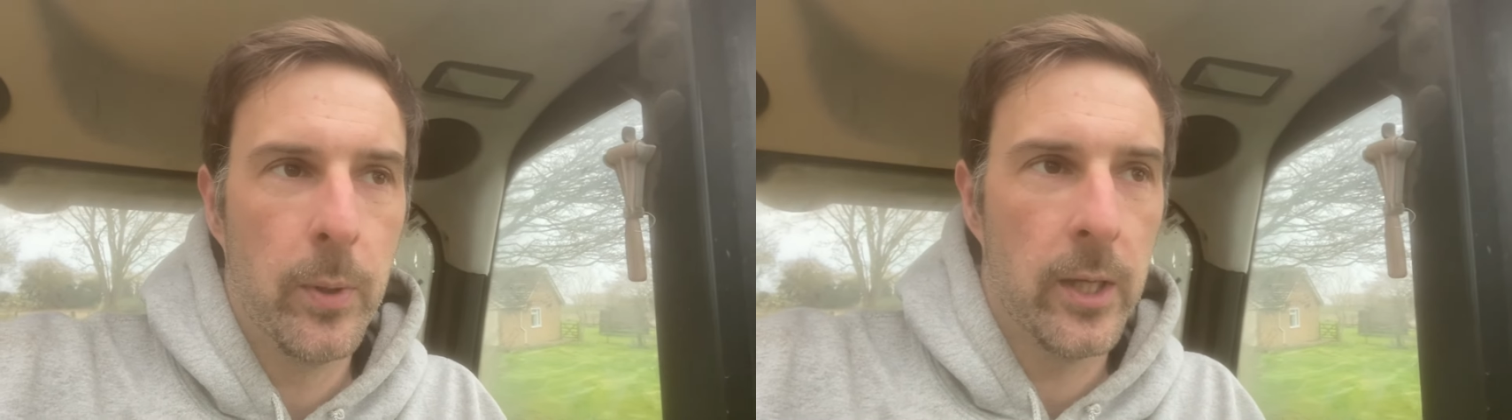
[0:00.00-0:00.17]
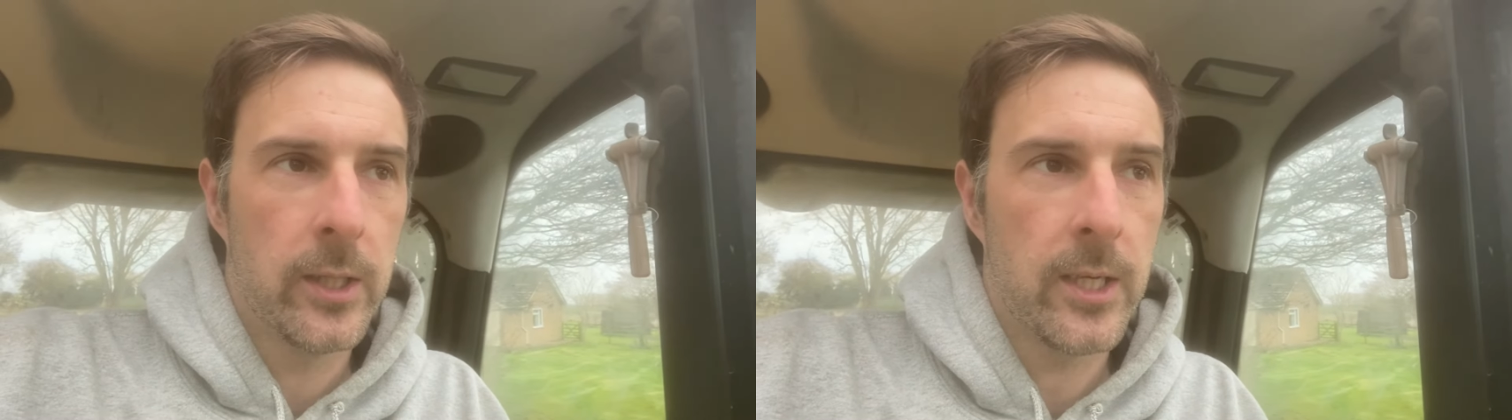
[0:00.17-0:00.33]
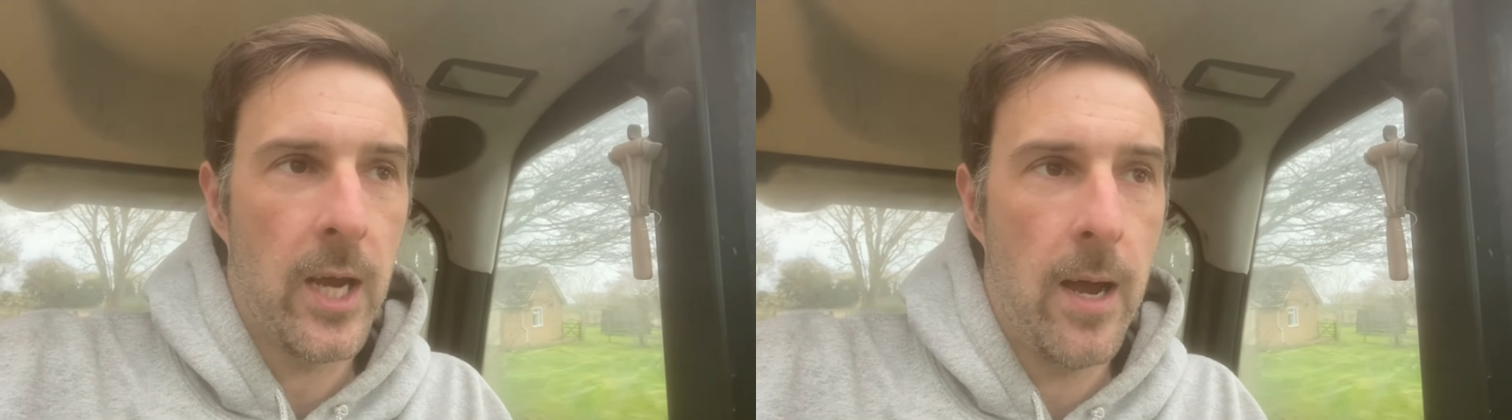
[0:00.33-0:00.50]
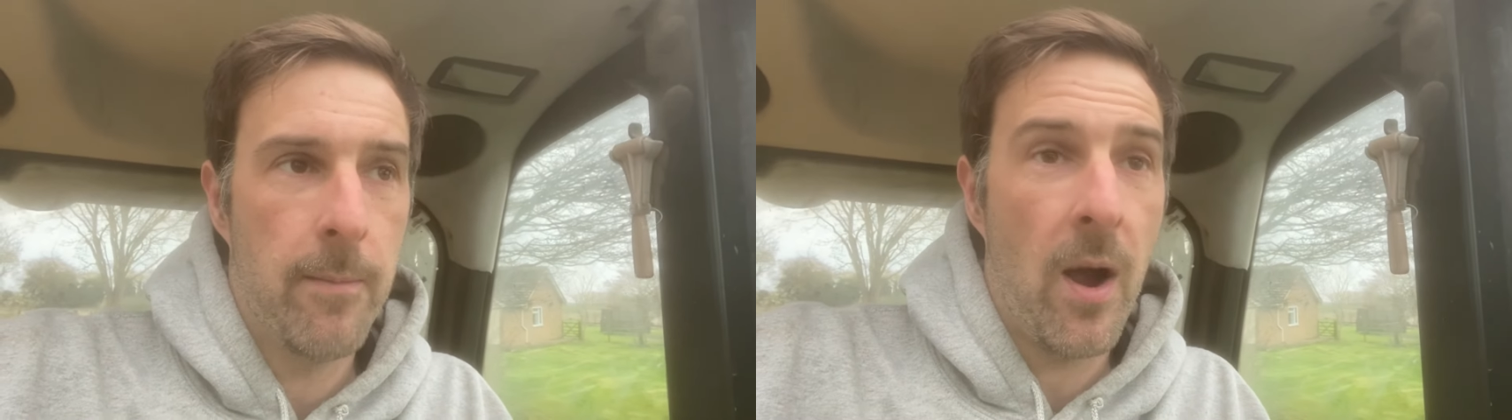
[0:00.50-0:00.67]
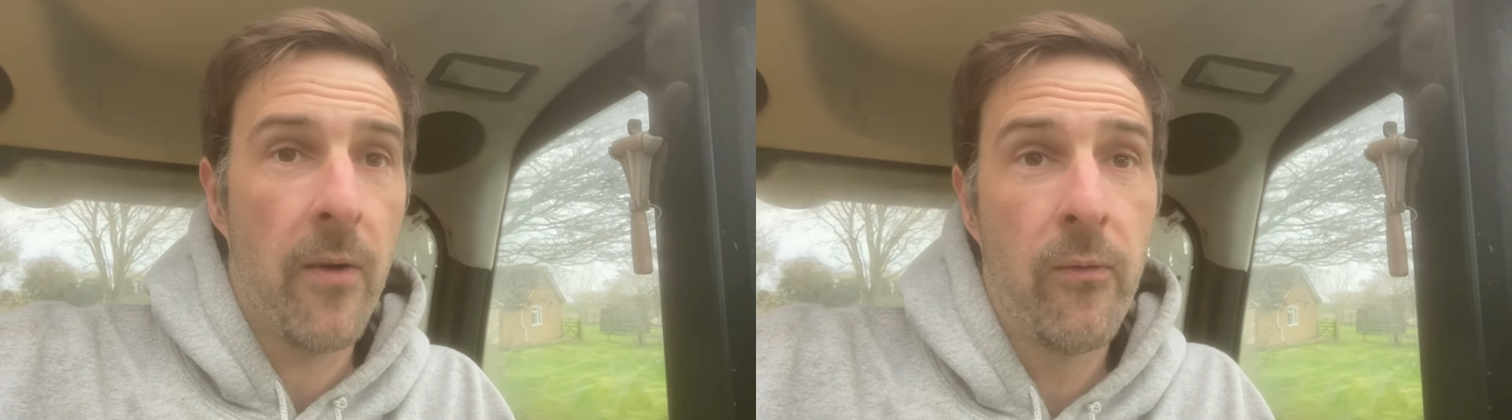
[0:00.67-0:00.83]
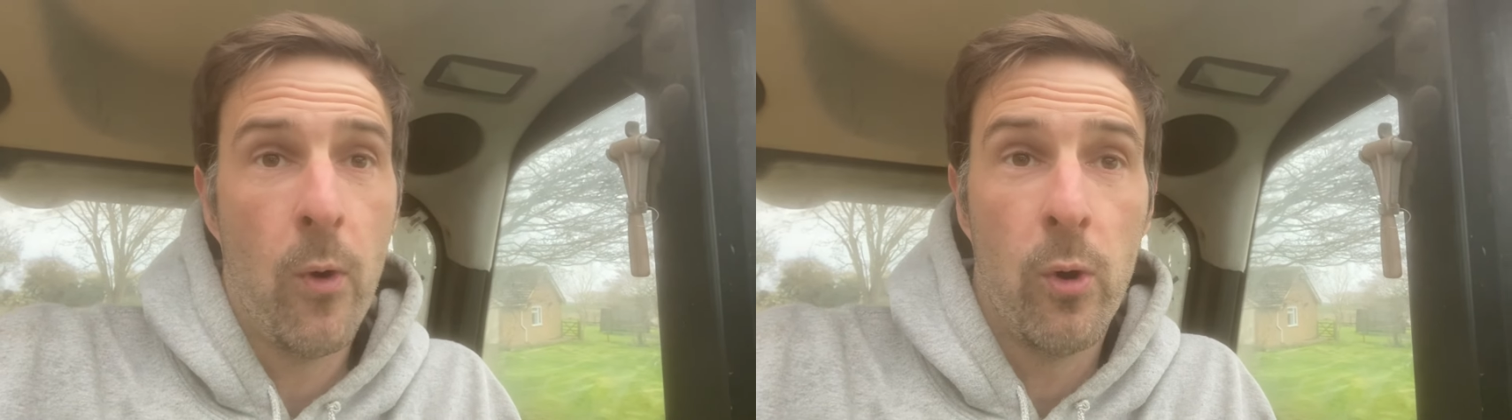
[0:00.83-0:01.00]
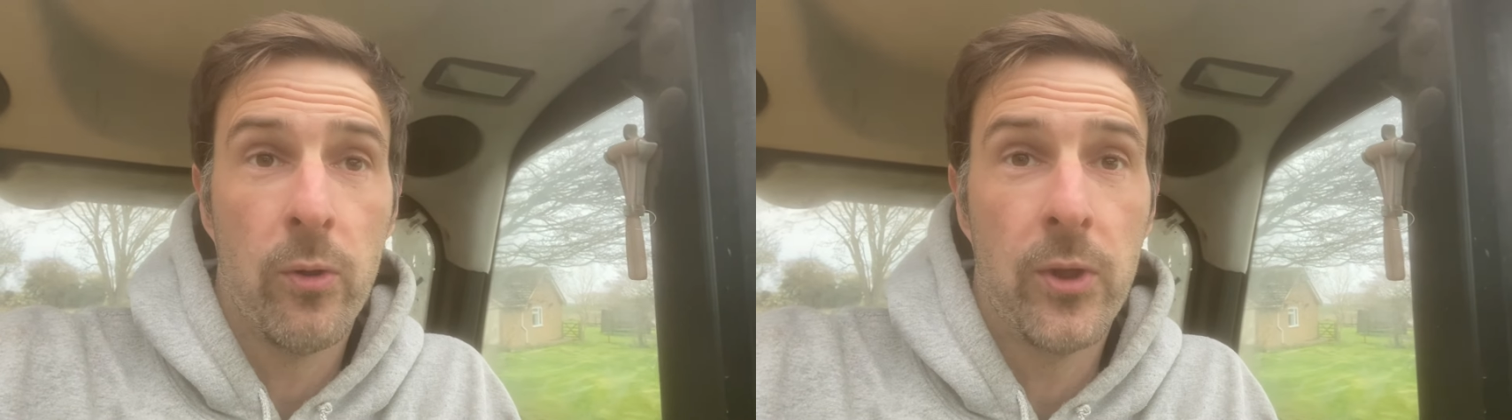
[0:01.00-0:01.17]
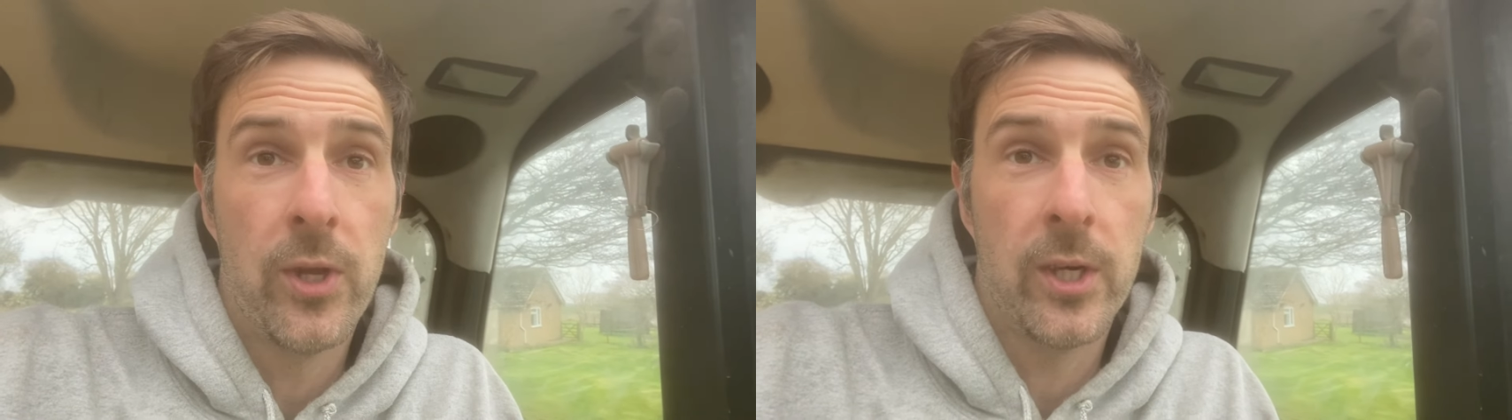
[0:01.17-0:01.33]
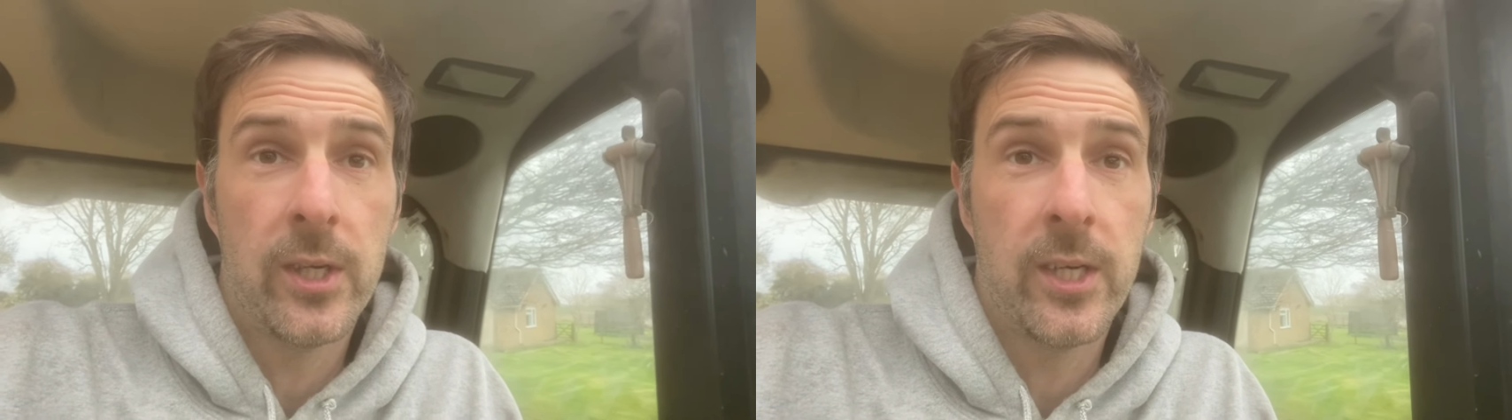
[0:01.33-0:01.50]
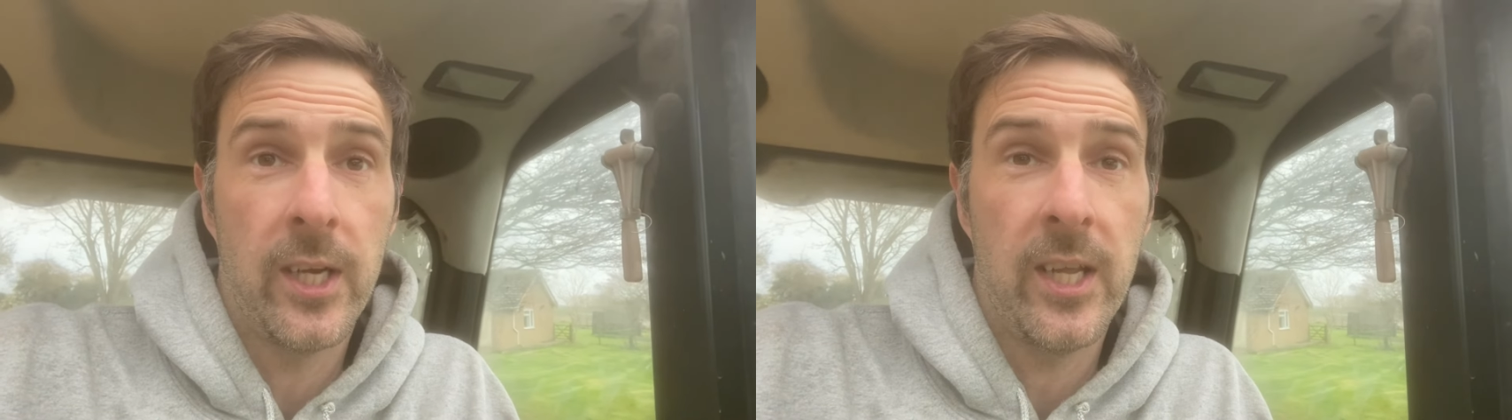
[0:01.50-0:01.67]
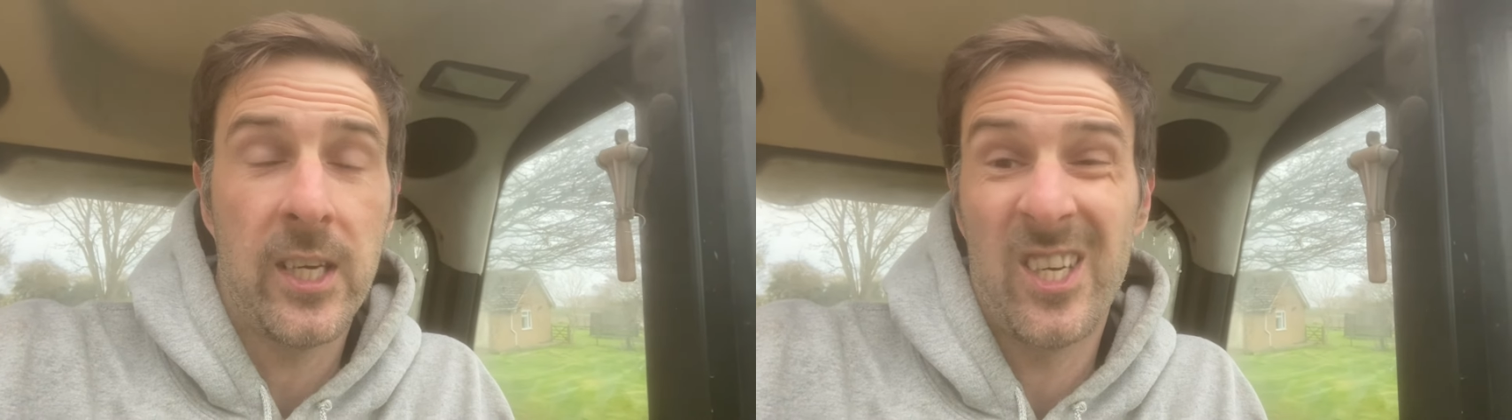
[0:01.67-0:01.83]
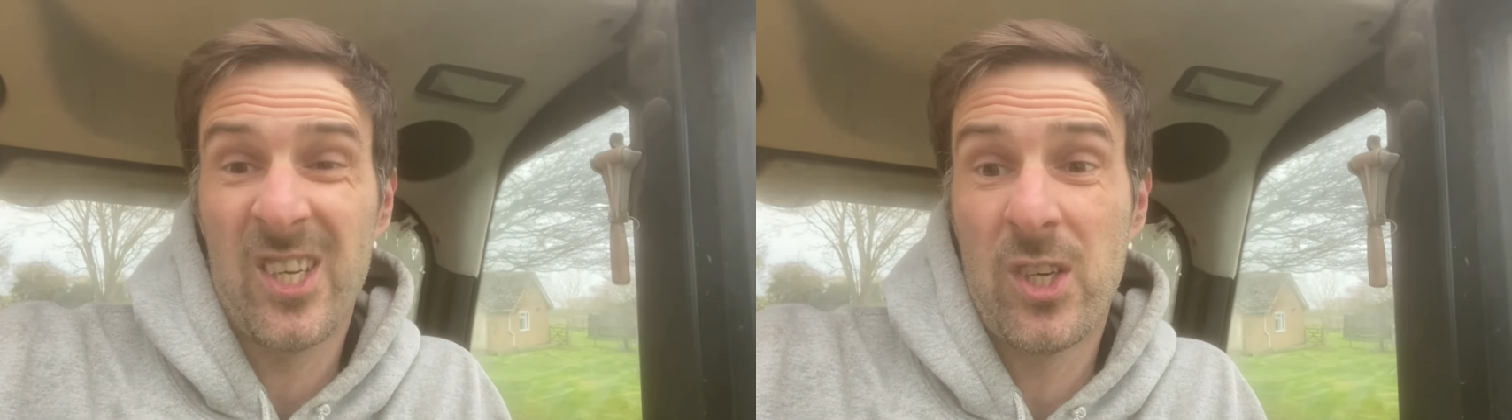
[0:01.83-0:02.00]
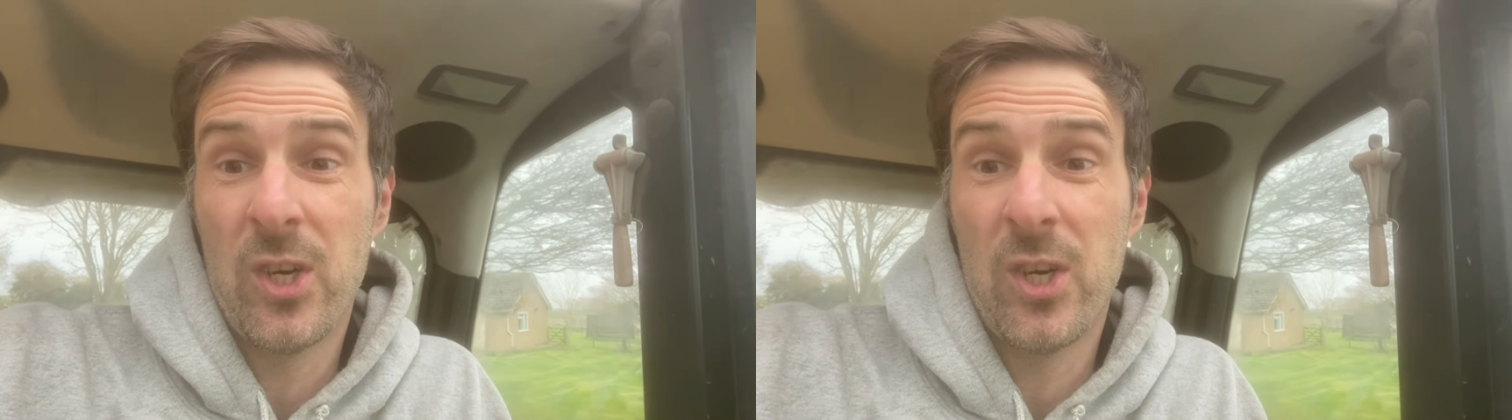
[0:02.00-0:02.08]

but I thought that this is